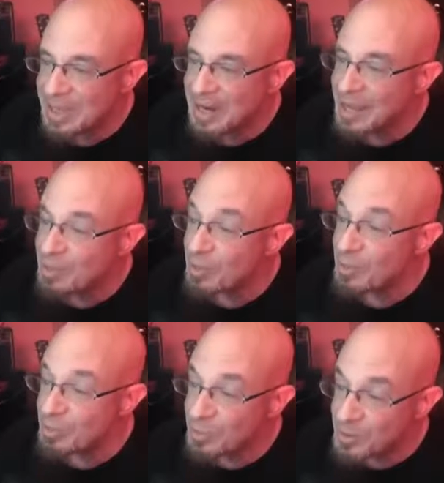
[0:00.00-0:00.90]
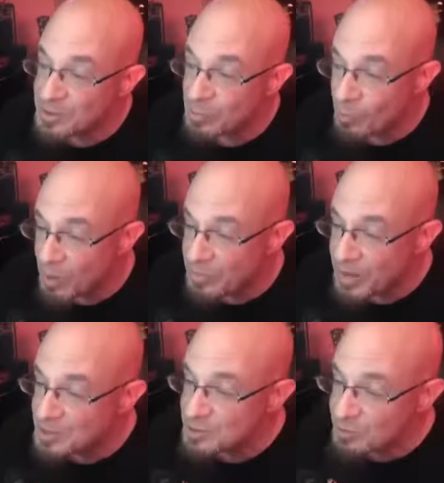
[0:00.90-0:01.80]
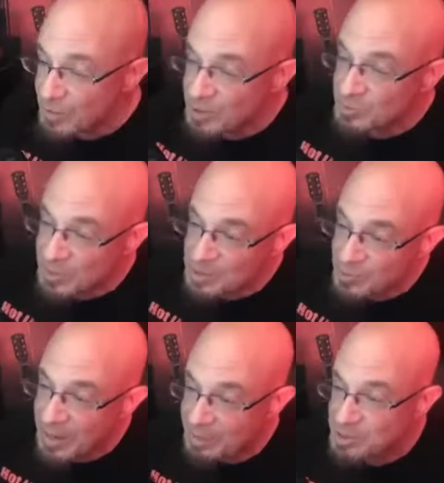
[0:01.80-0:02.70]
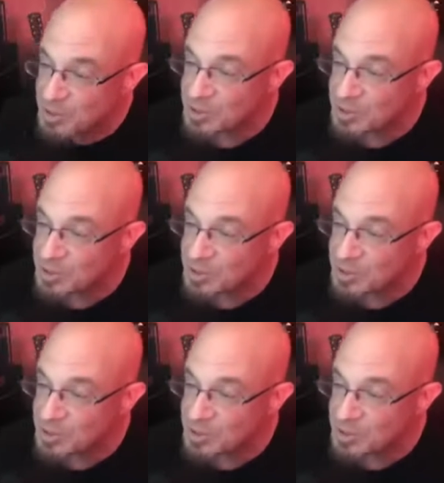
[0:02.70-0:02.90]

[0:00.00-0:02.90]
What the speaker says: led up 1,322 amateur